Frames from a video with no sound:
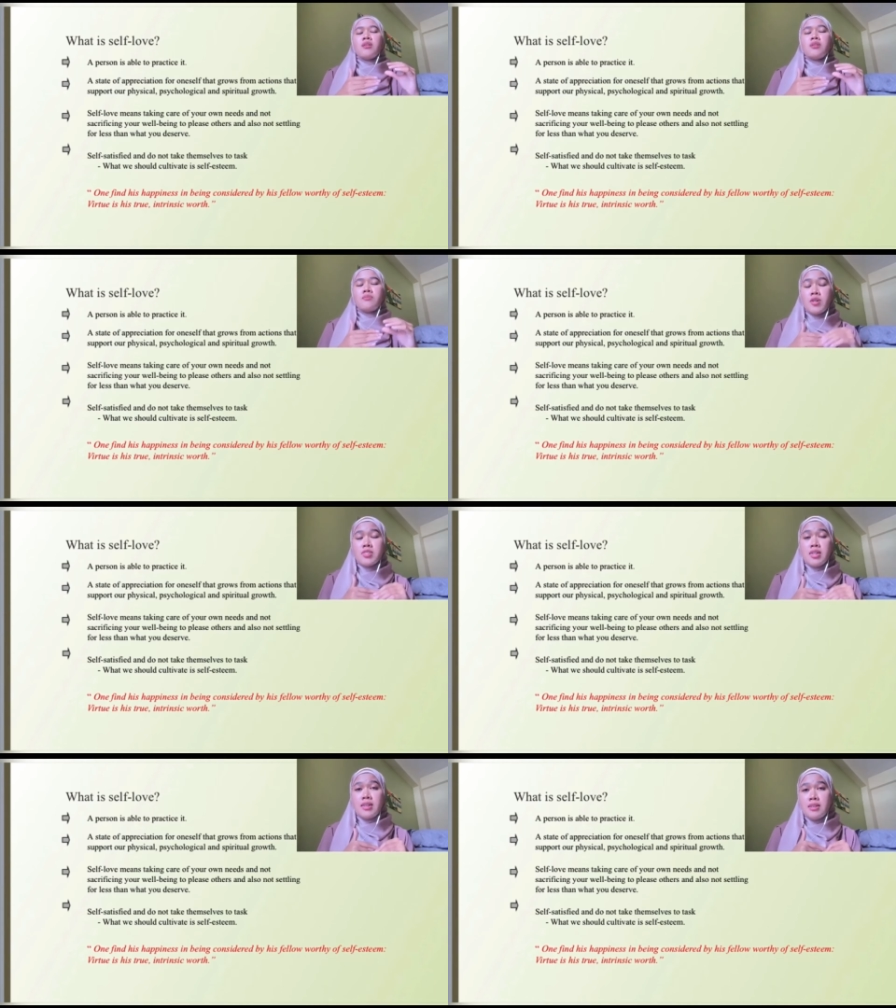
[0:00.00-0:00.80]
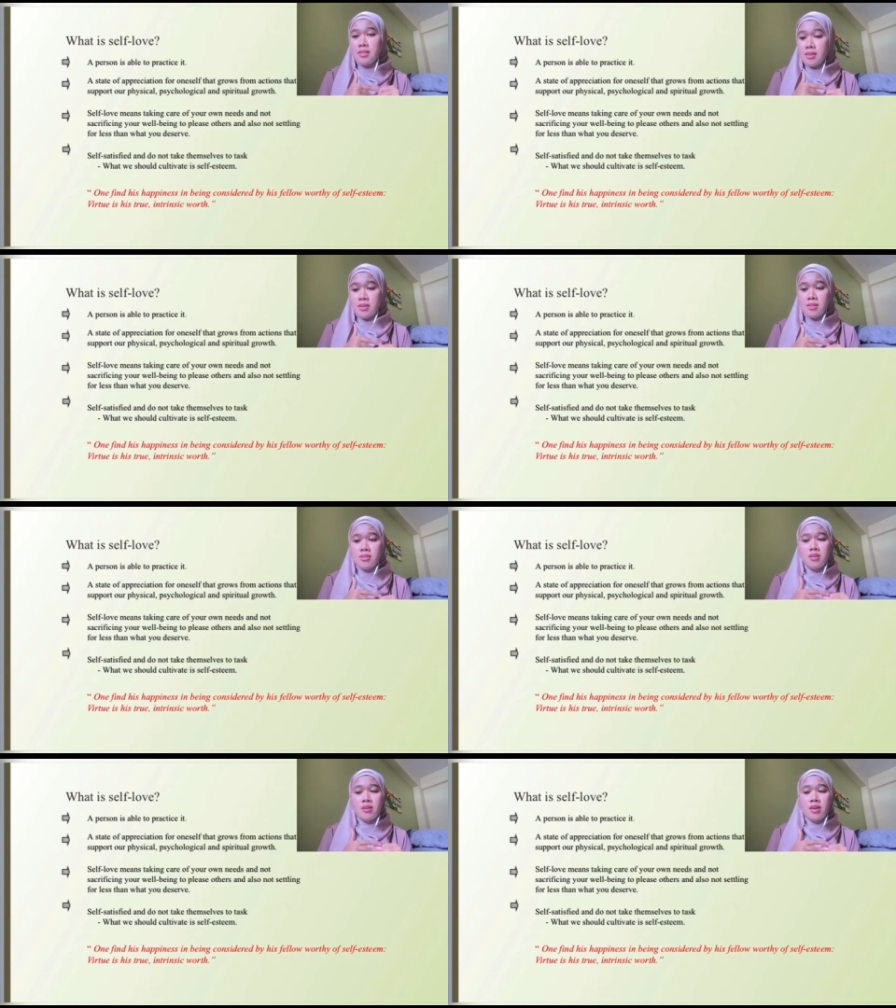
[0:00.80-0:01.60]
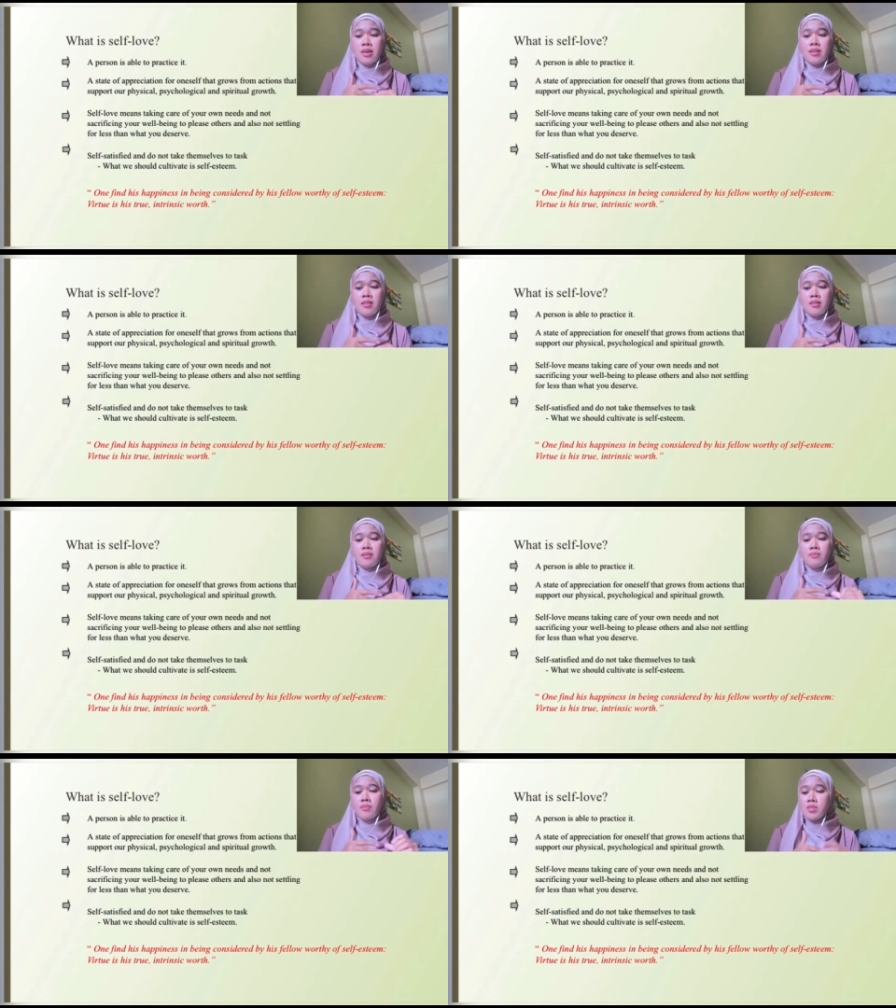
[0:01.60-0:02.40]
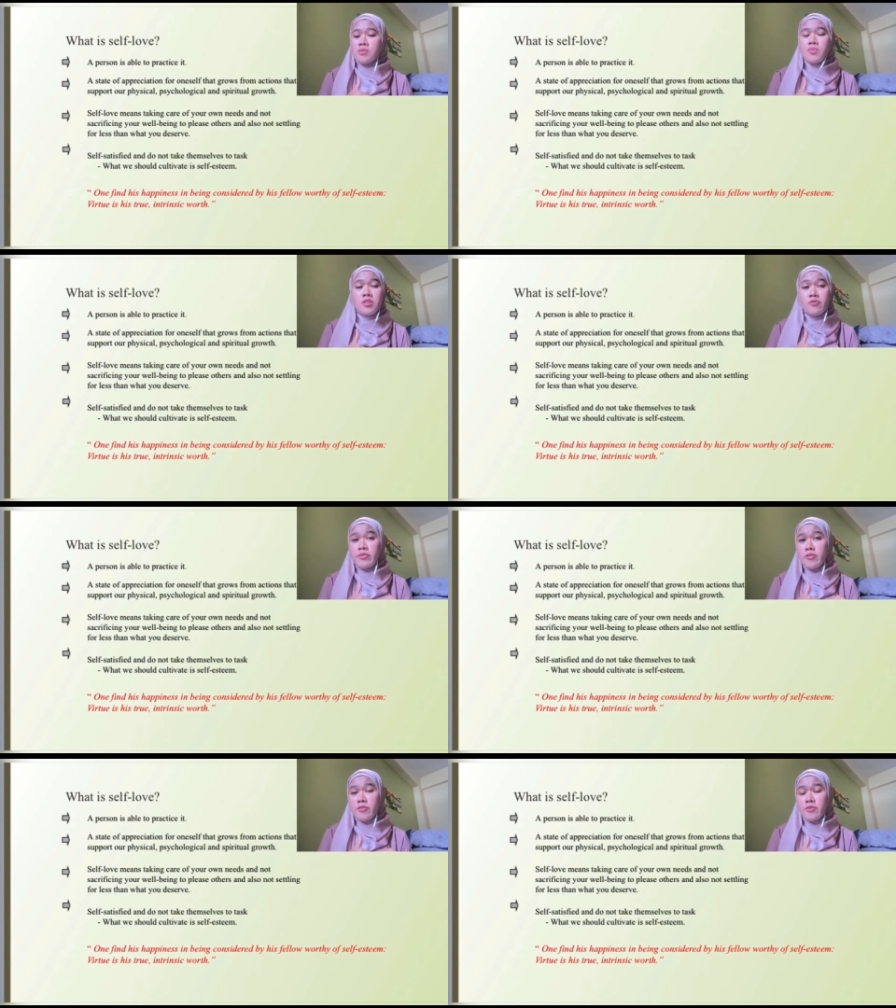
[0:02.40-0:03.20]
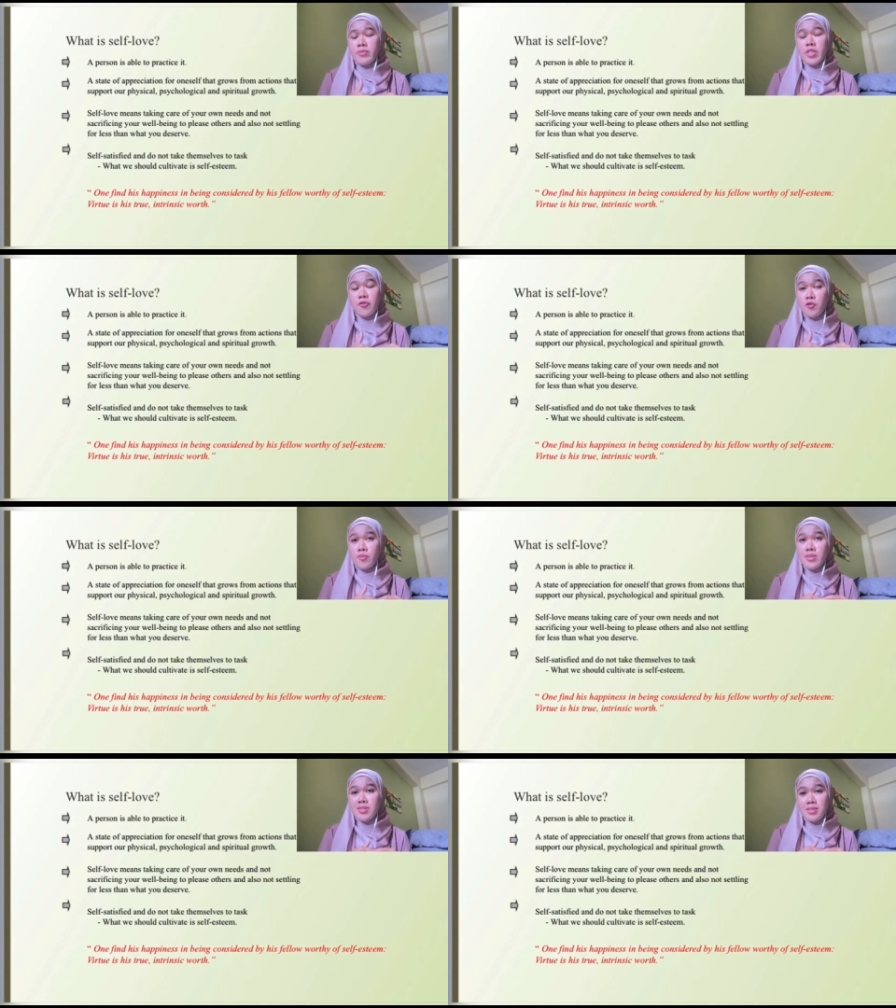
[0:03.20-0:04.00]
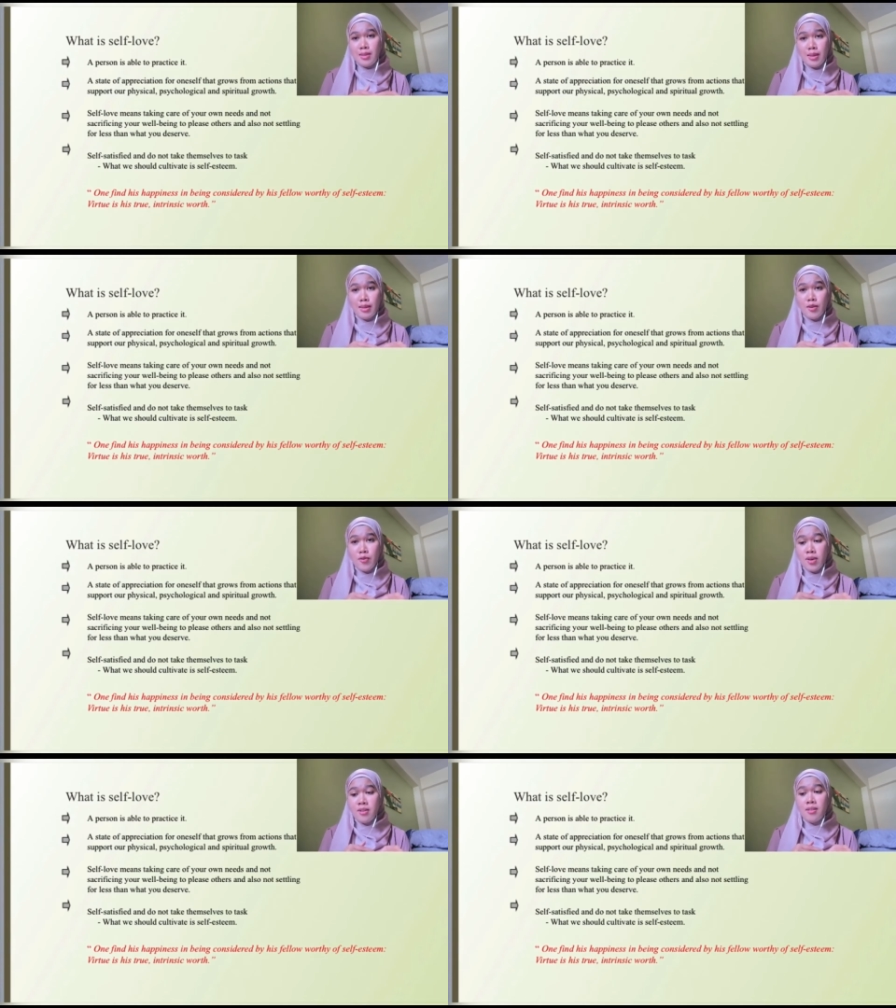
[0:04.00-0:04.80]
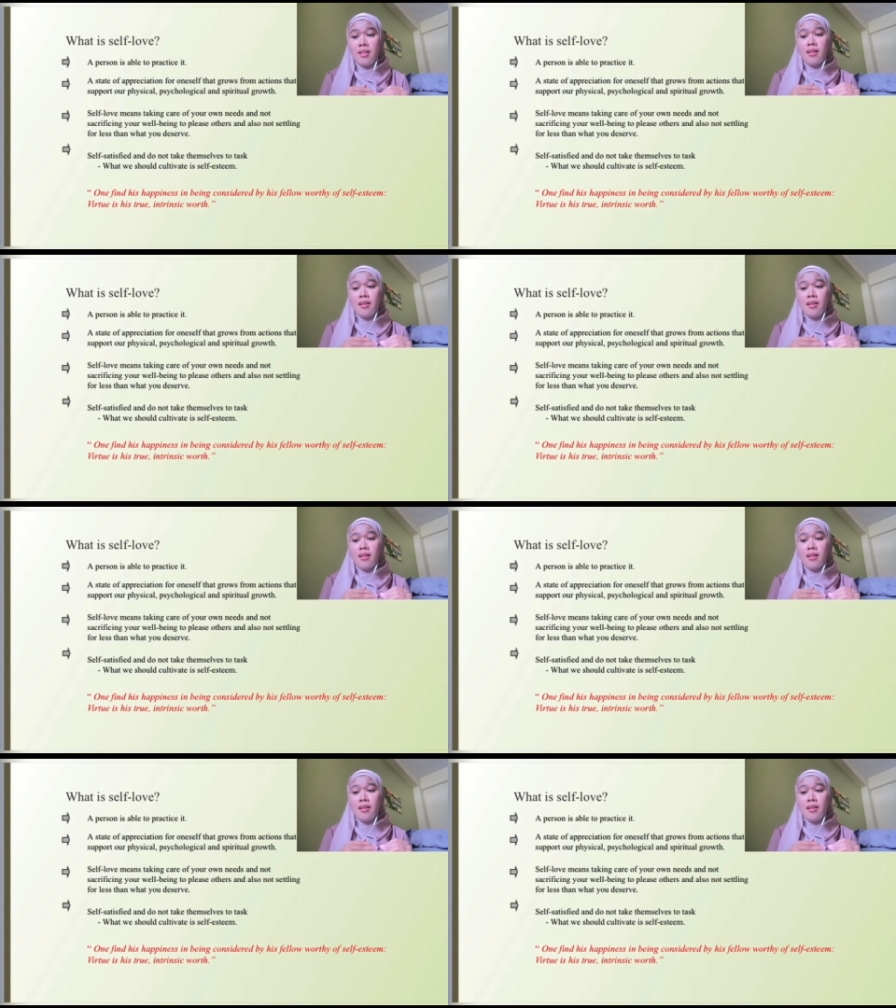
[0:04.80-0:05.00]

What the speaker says: the most talented and most beautiful person in the world.